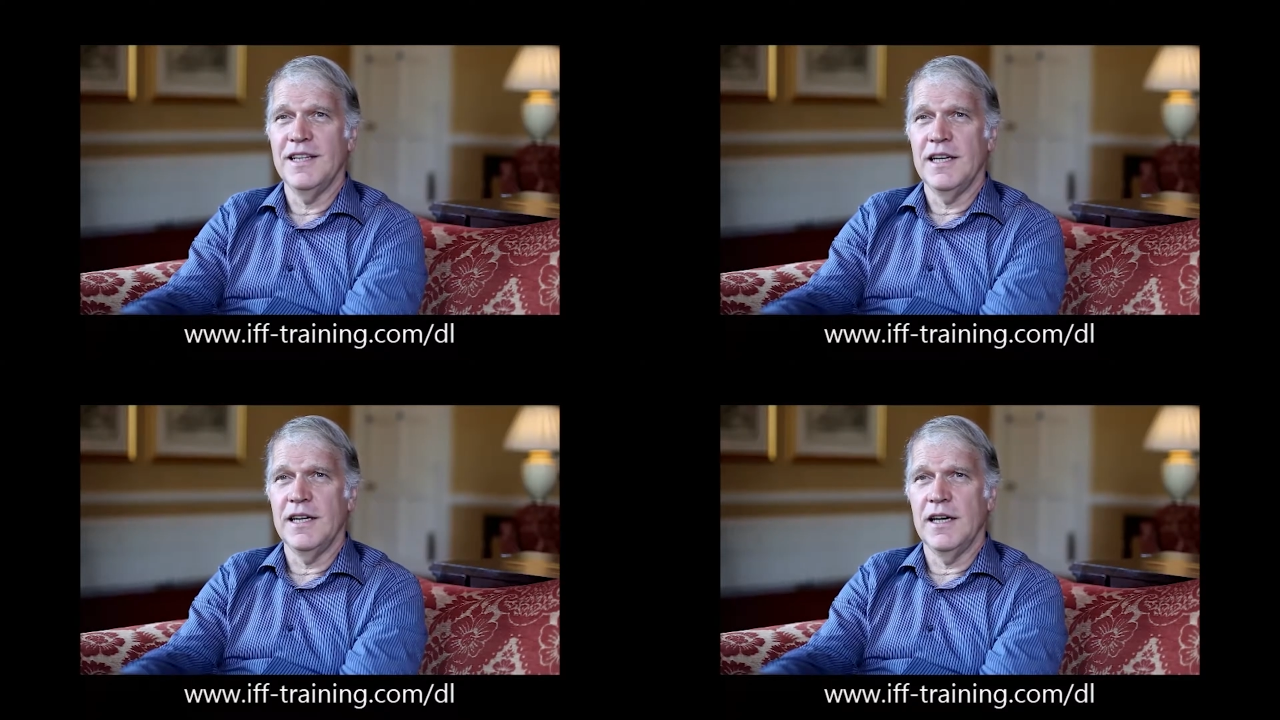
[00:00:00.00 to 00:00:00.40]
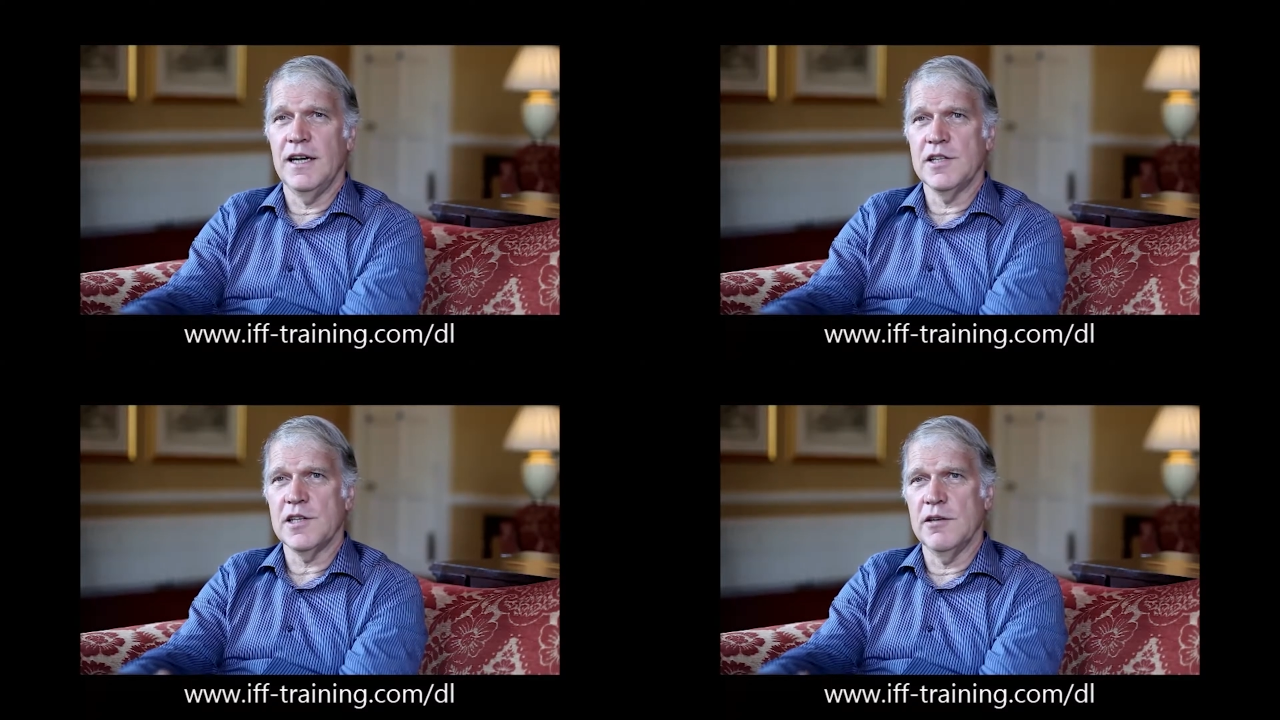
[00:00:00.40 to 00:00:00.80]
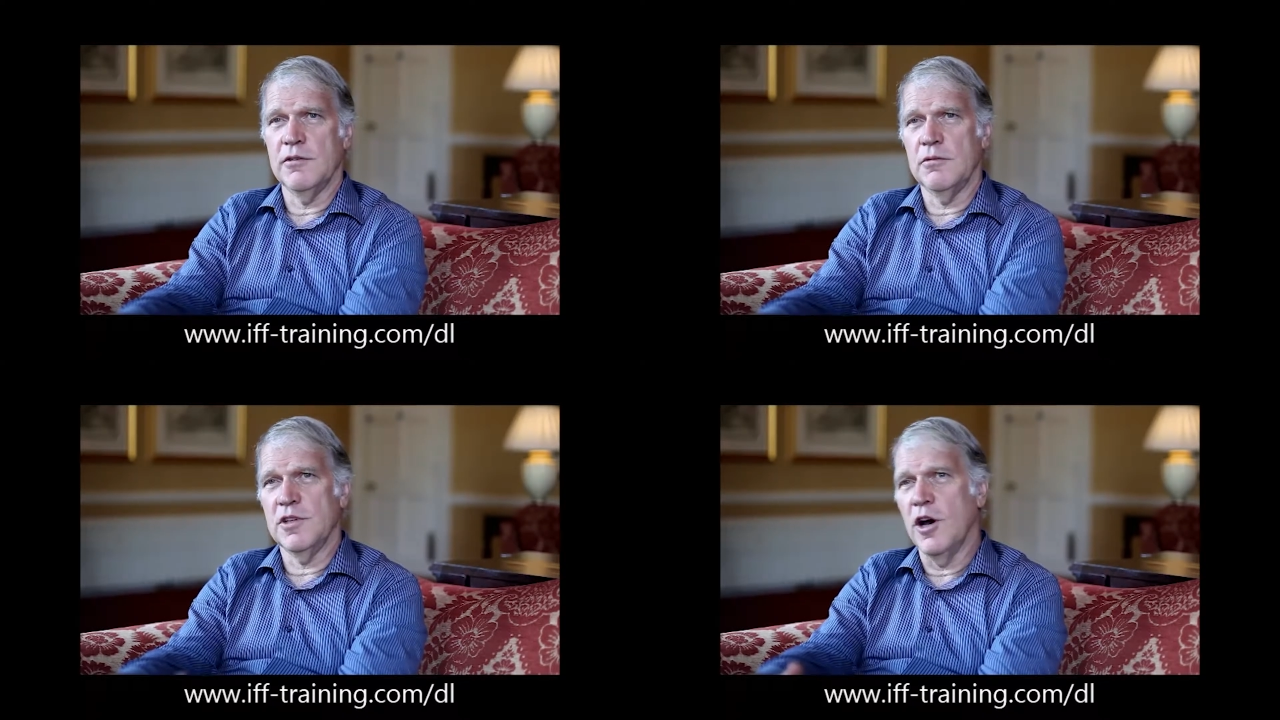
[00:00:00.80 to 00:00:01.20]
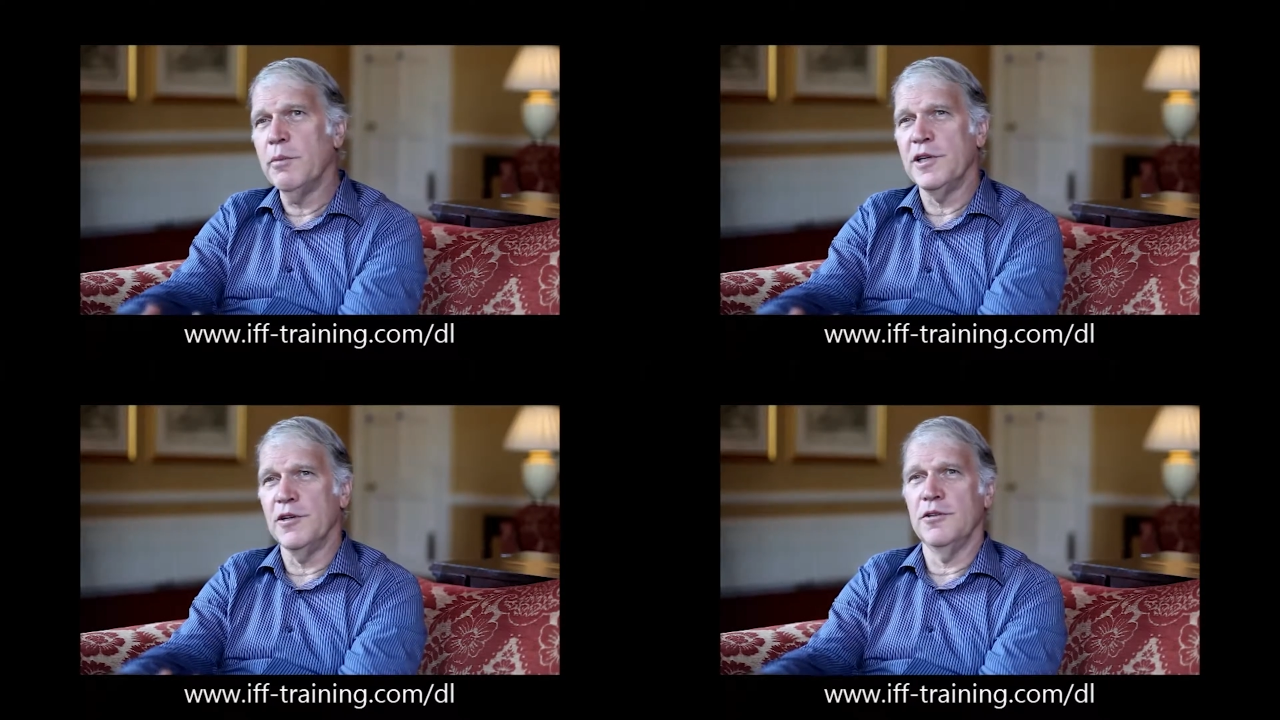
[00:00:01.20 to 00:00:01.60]
and so
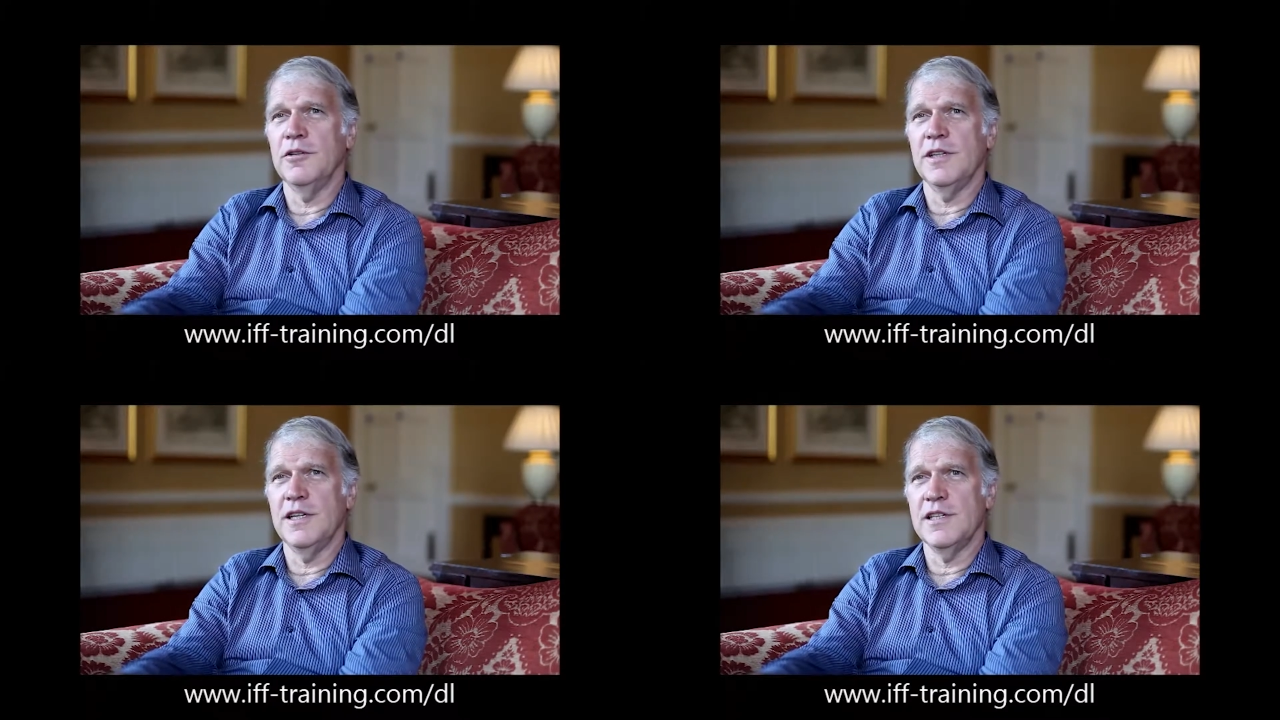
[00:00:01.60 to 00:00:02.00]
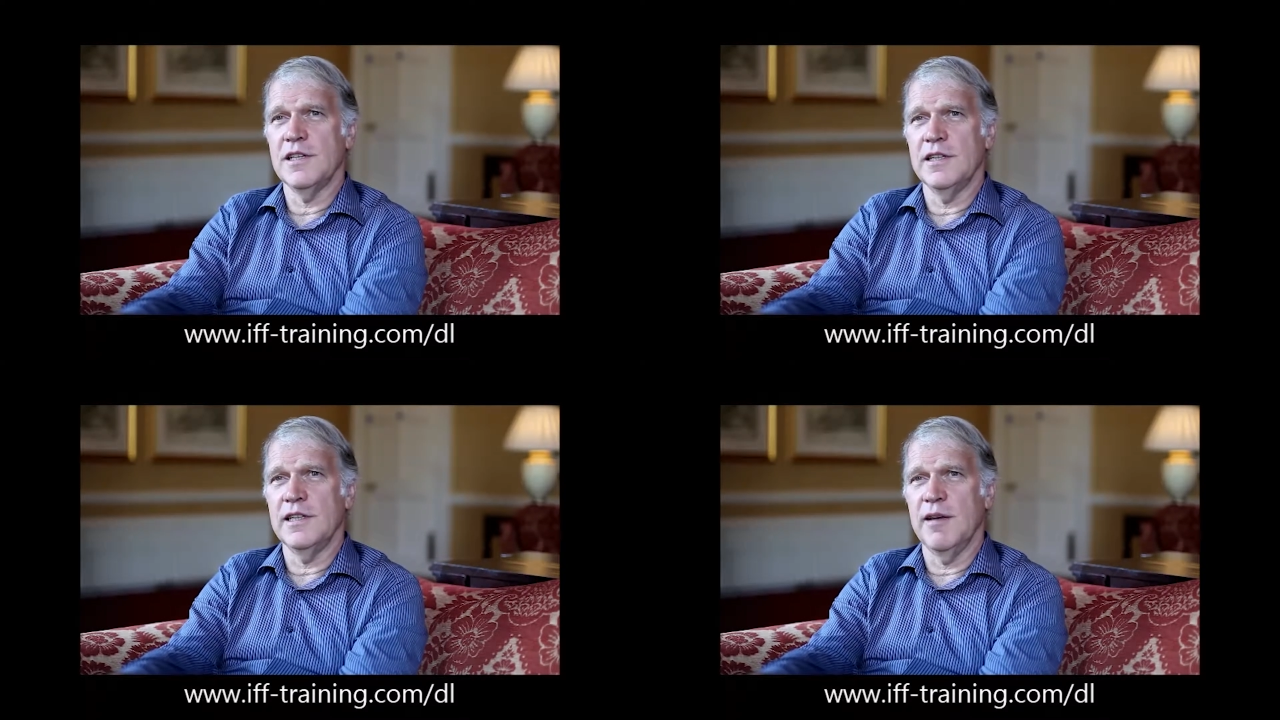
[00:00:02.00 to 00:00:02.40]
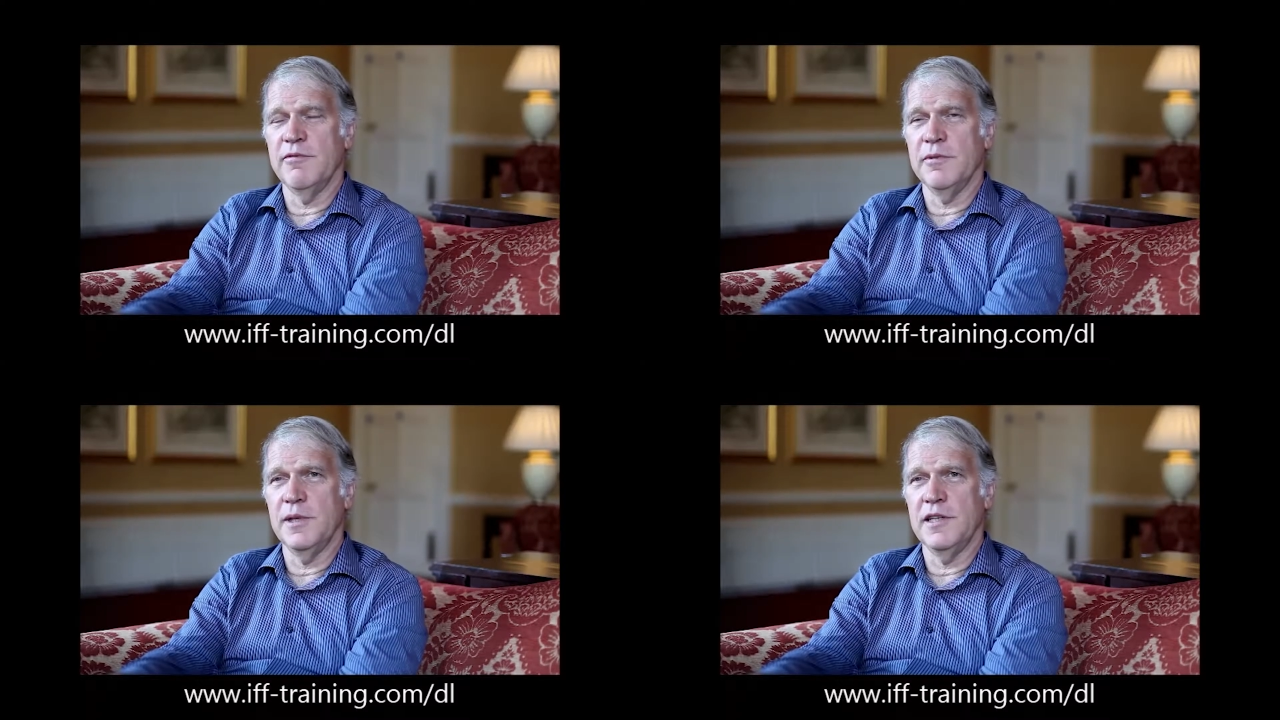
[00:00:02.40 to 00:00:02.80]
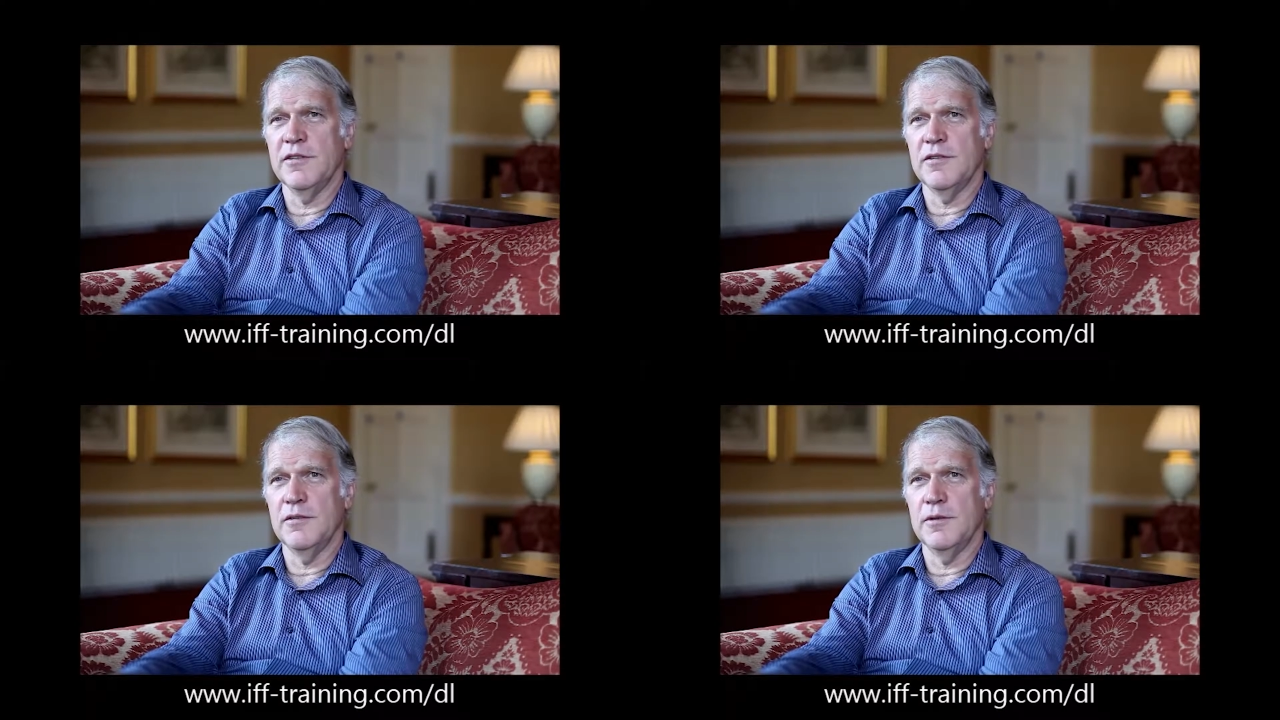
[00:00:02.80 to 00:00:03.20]
common law is a little unfamiliar
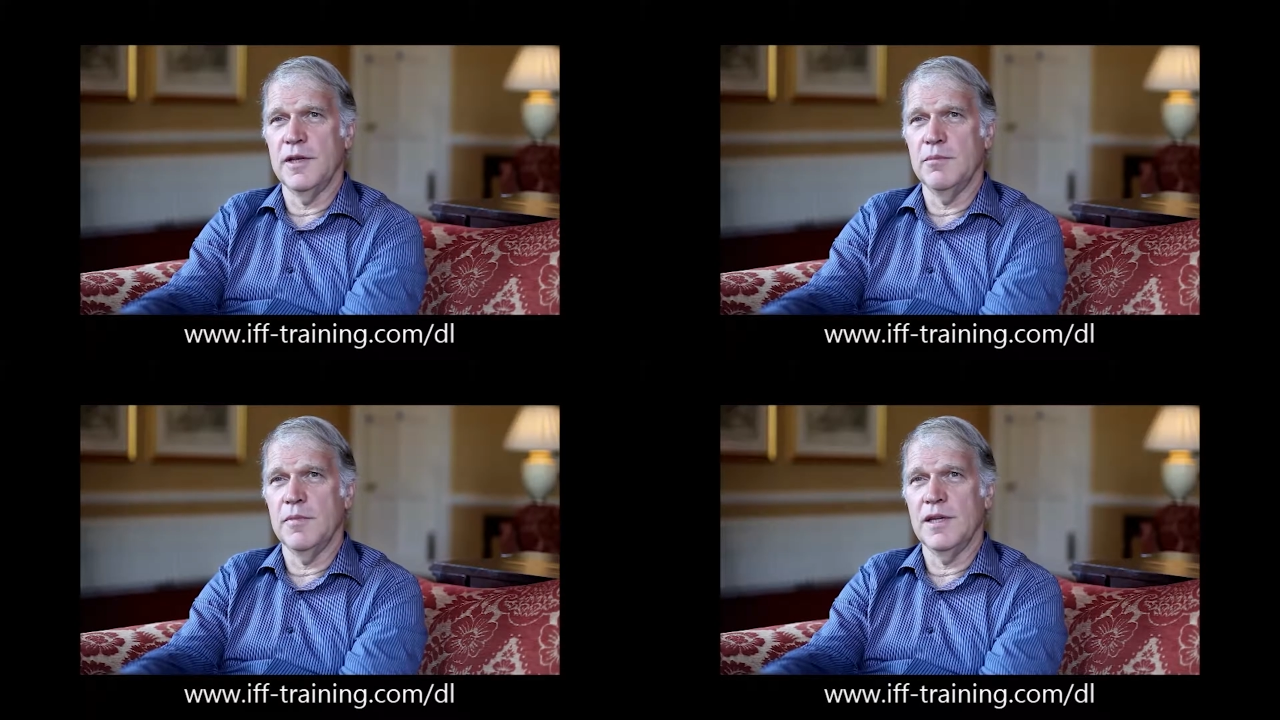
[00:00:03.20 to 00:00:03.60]
to them.